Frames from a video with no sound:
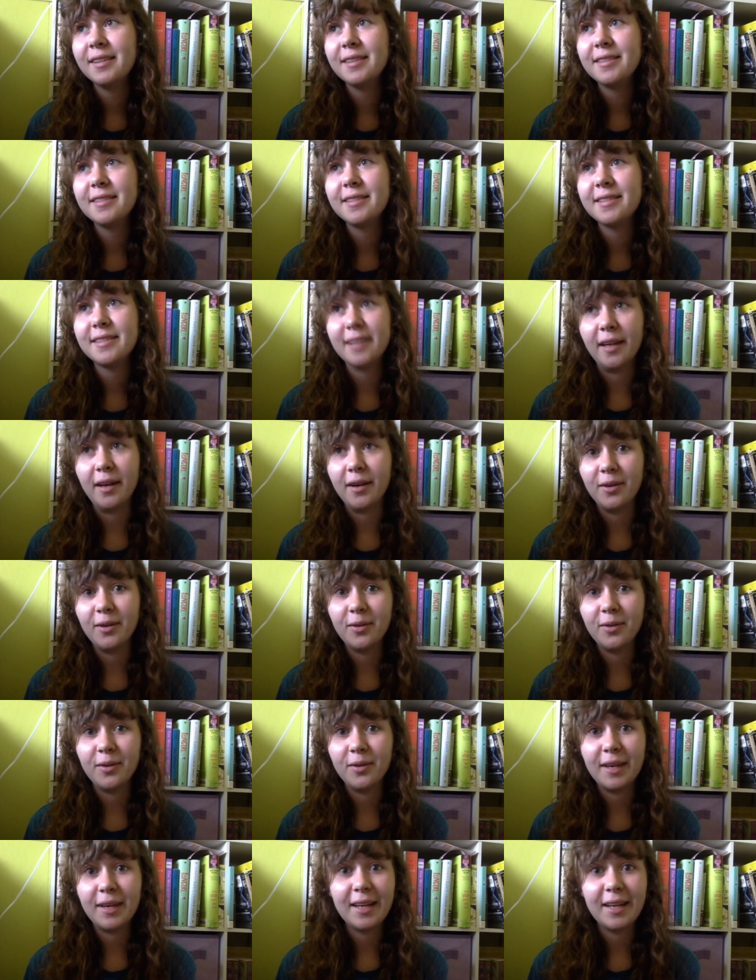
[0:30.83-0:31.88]

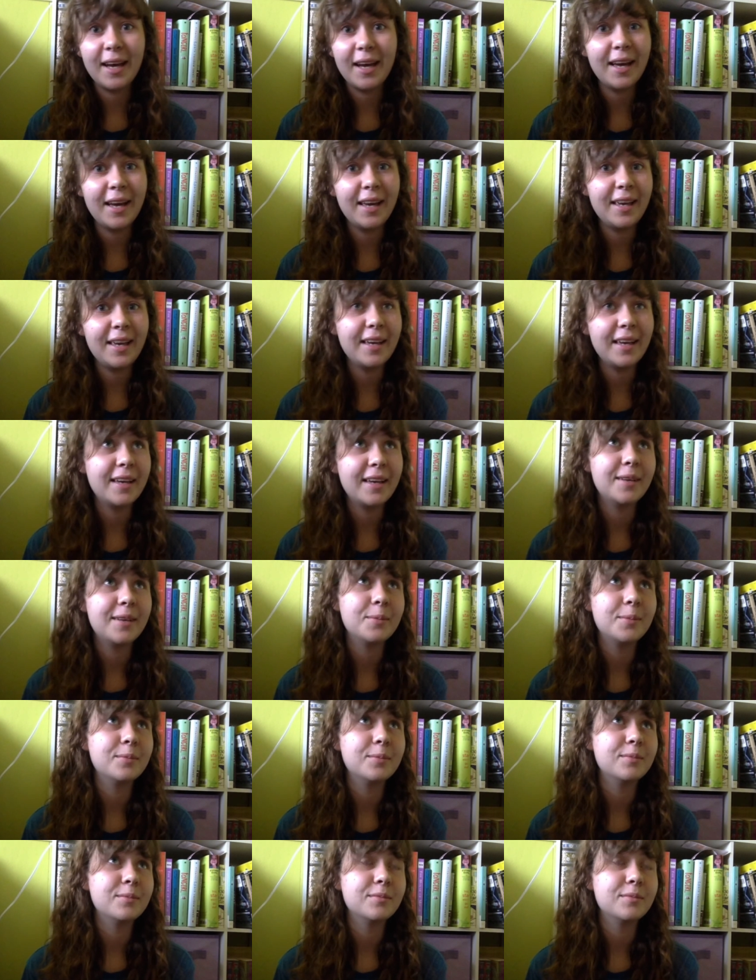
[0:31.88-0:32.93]
So, and I
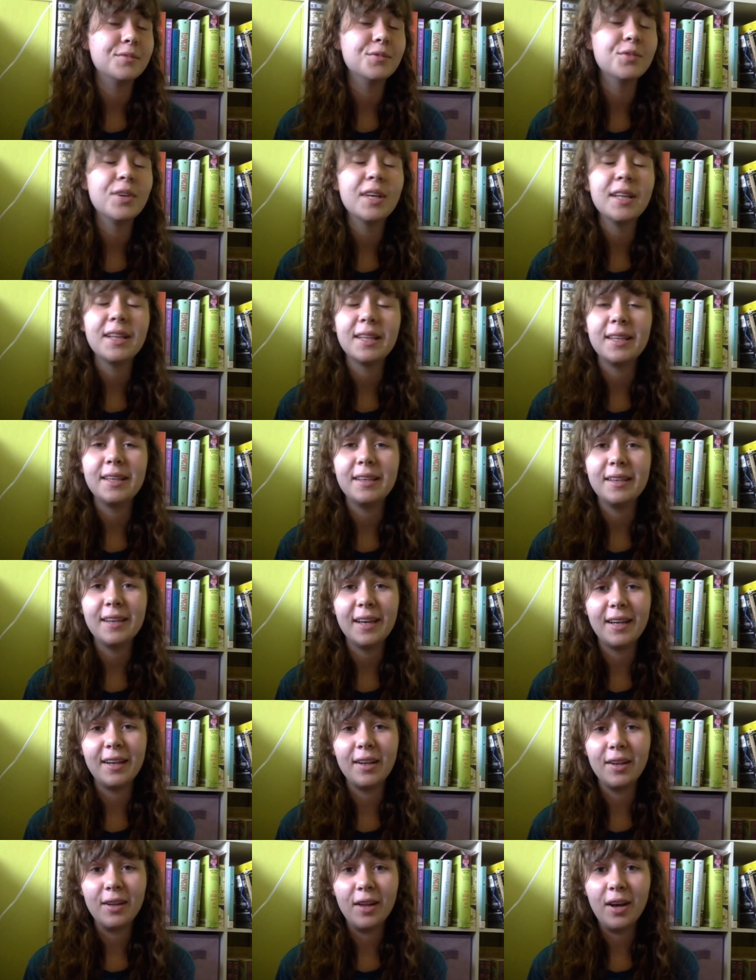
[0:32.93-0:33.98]
am really
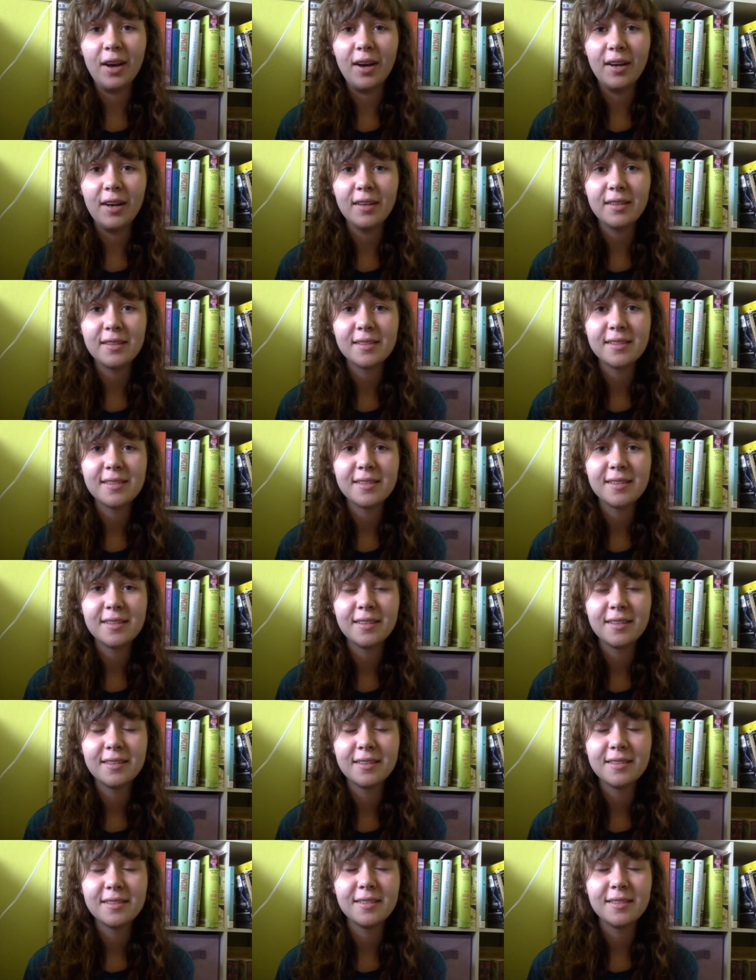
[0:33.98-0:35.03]
at a loss.
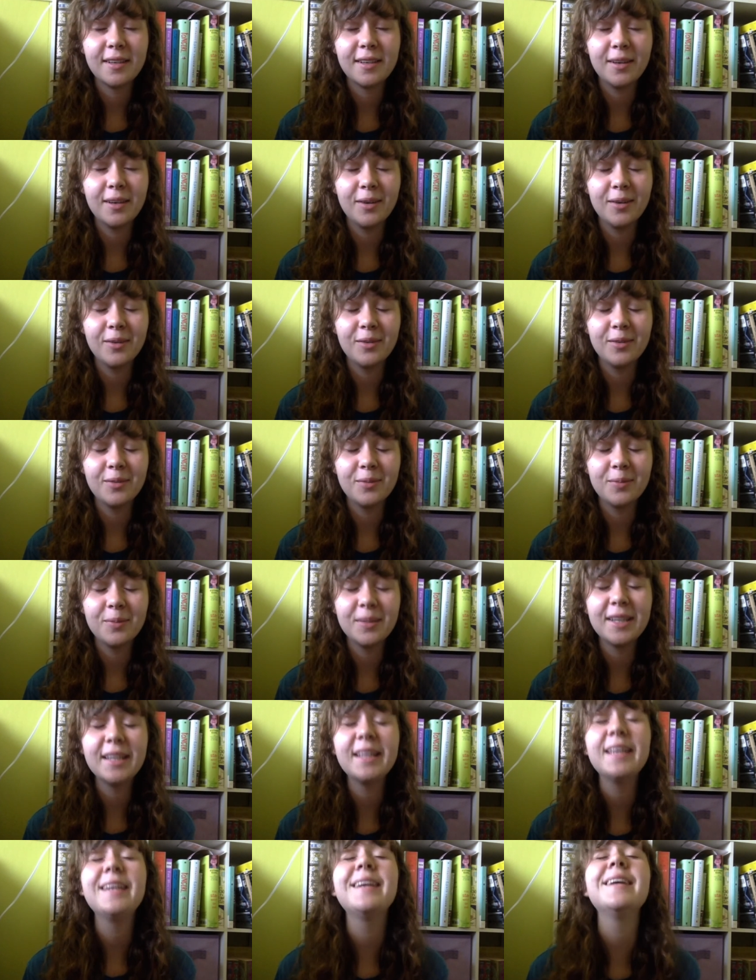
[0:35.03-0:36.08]
So,
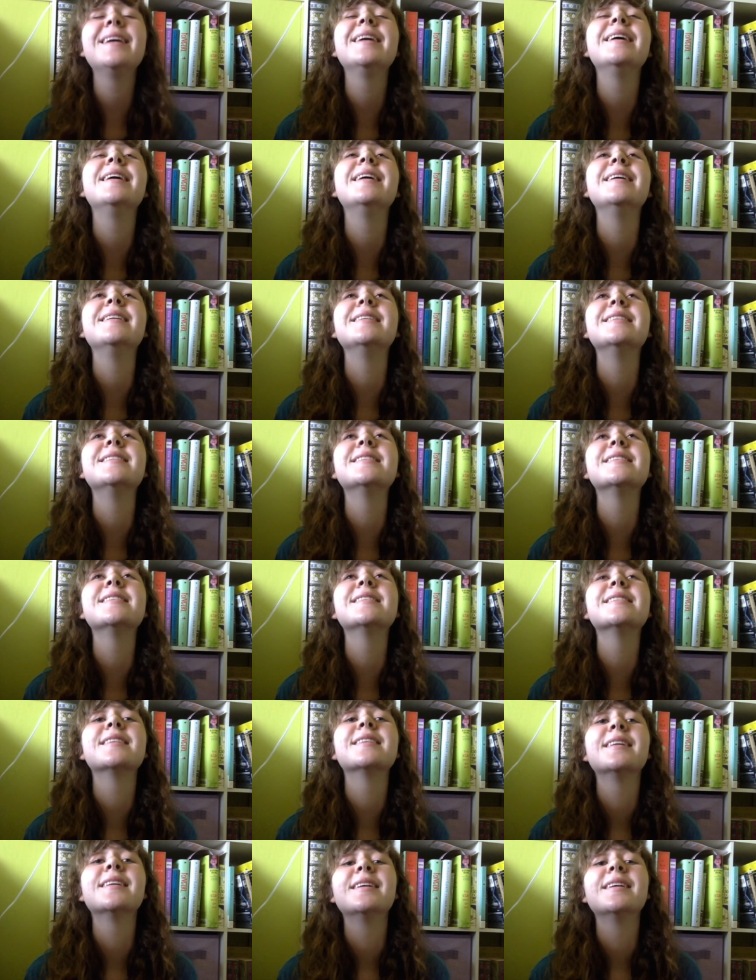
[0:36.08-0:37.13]
please,
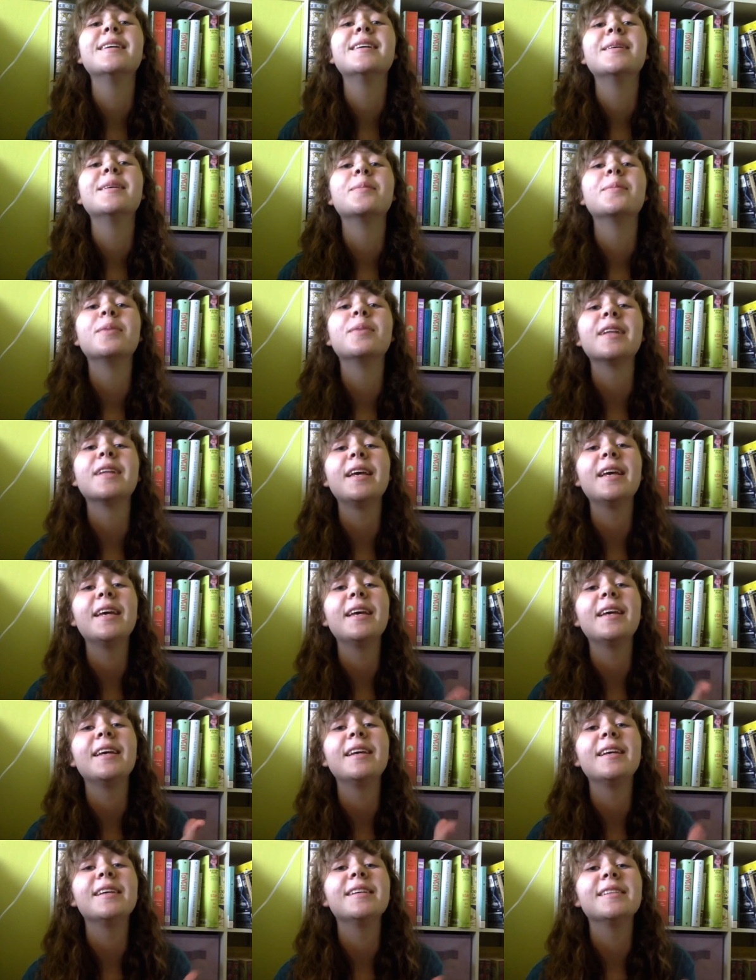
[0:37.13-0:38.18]

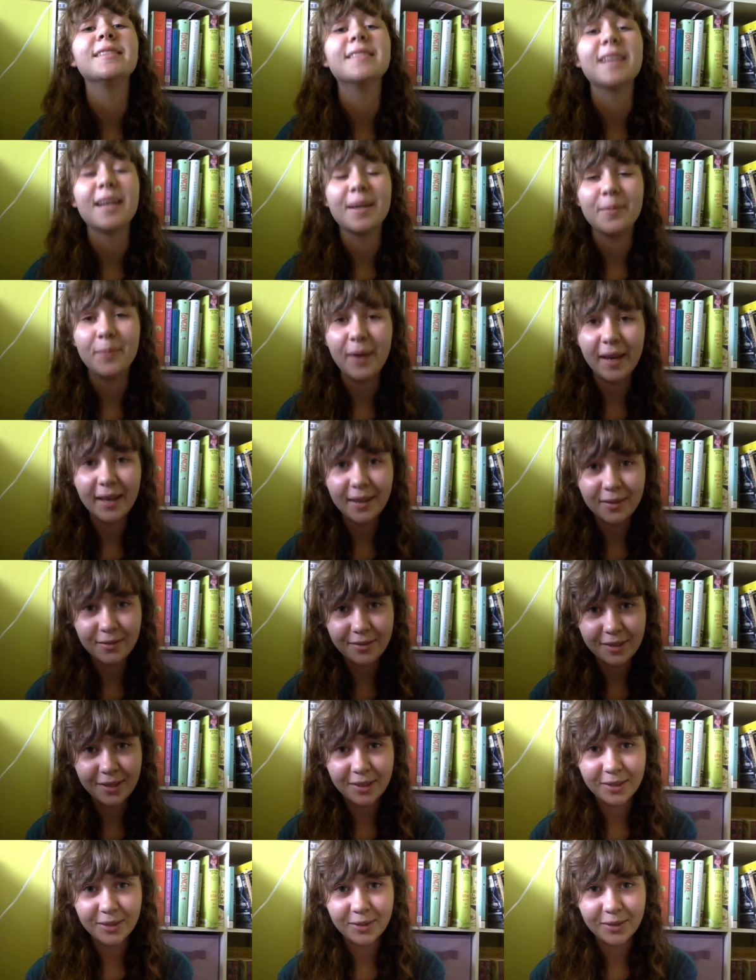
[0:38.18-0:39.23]
please, I beg of
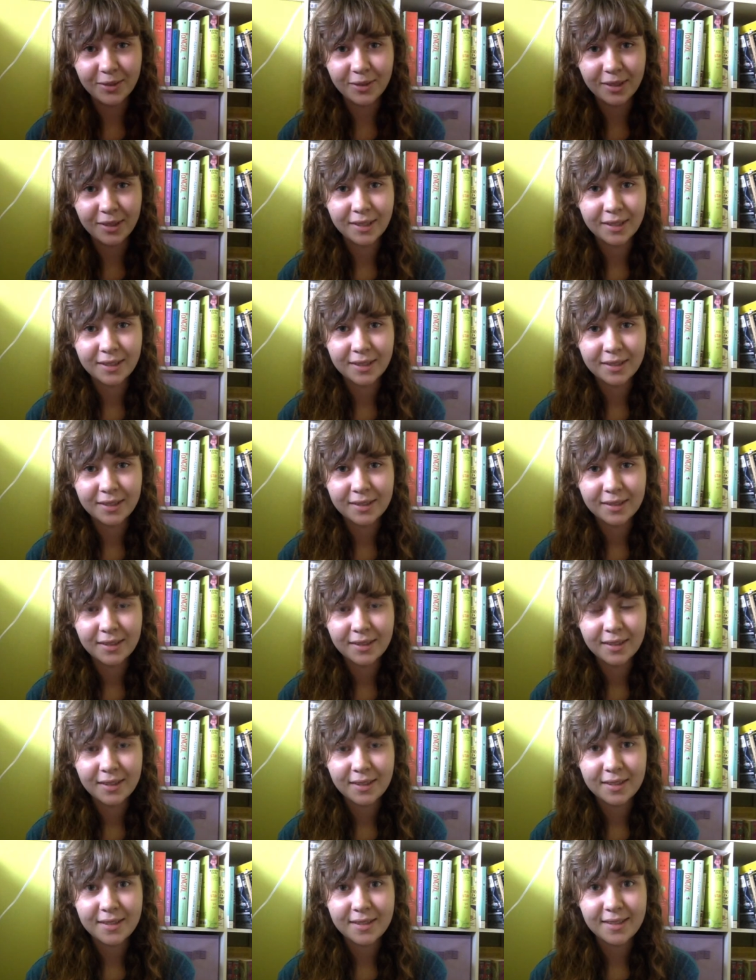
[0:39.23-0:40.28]
you,
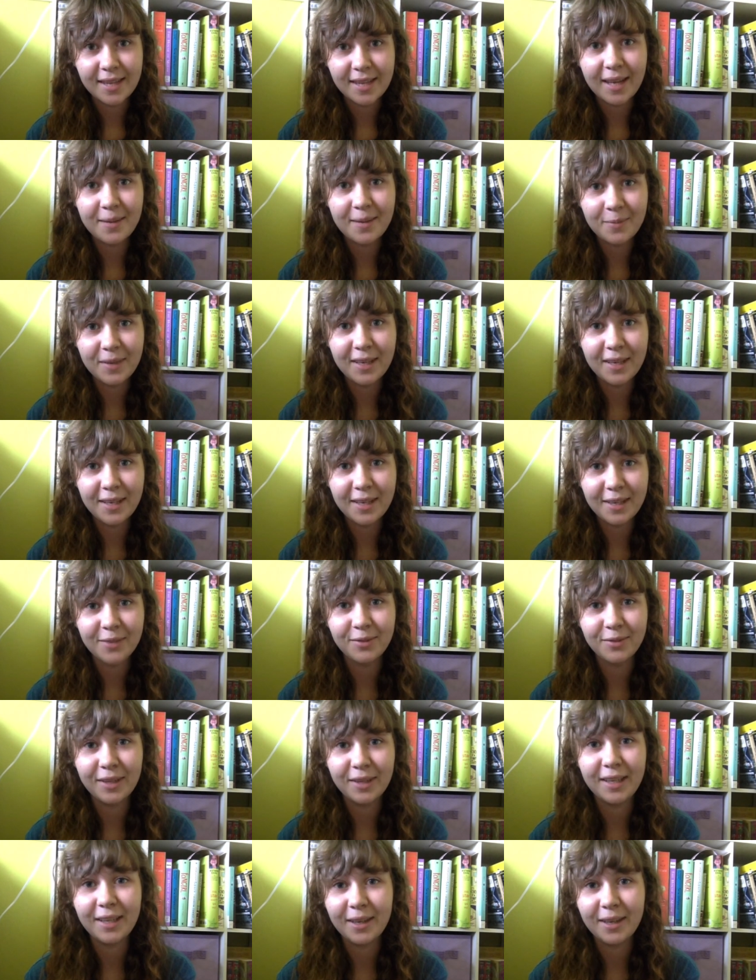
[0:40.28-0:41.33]
send me your
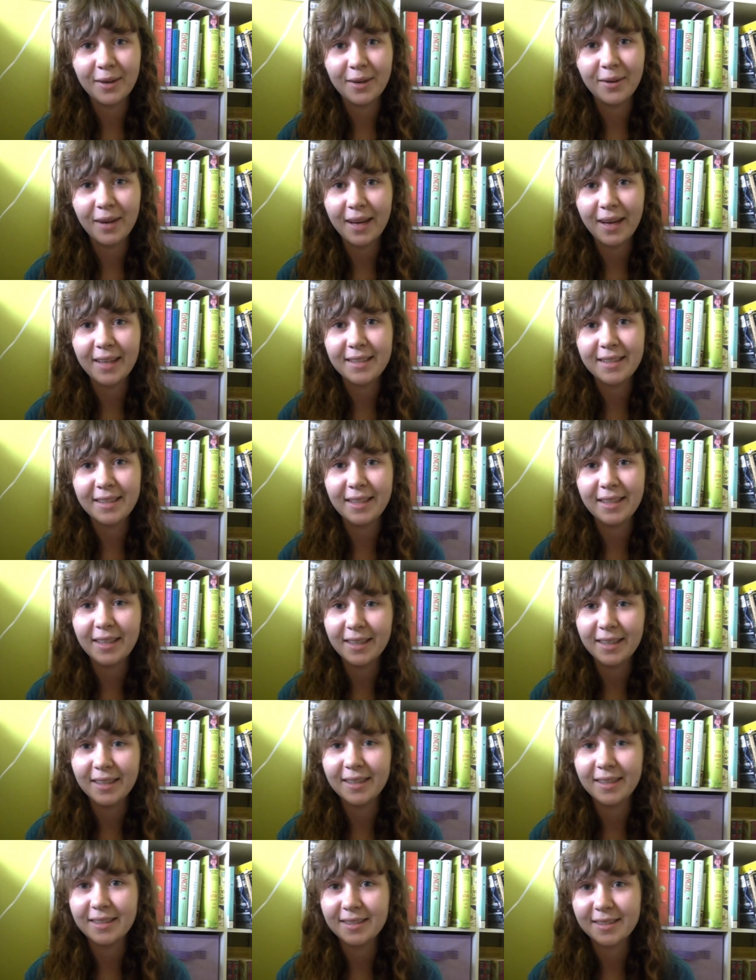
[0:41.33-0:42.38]
video
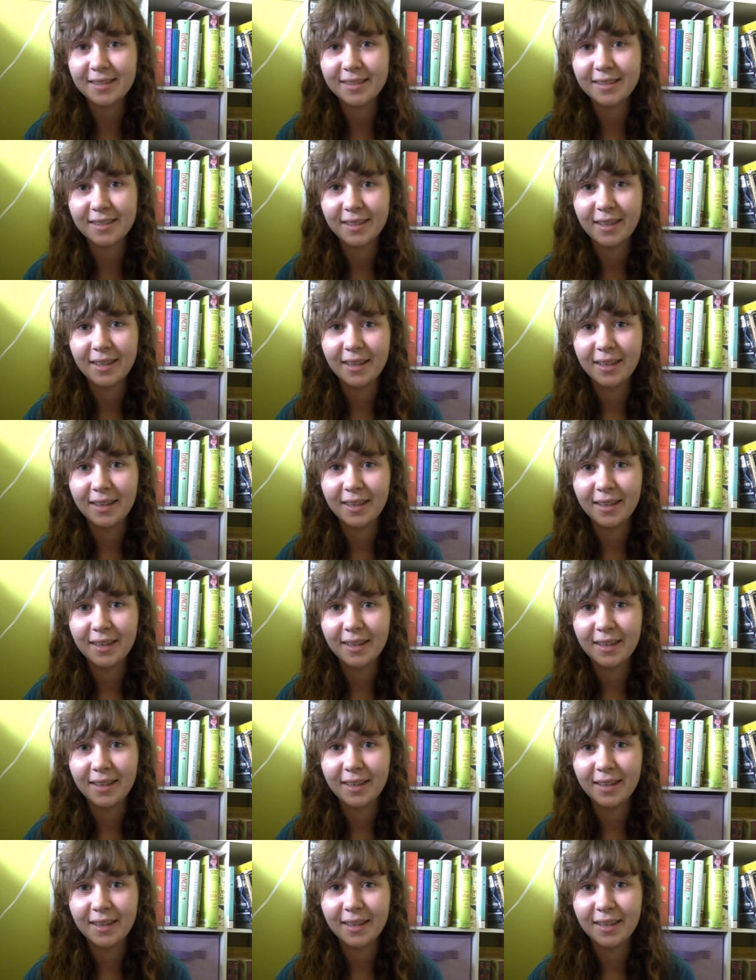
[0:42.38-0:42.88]
ideas.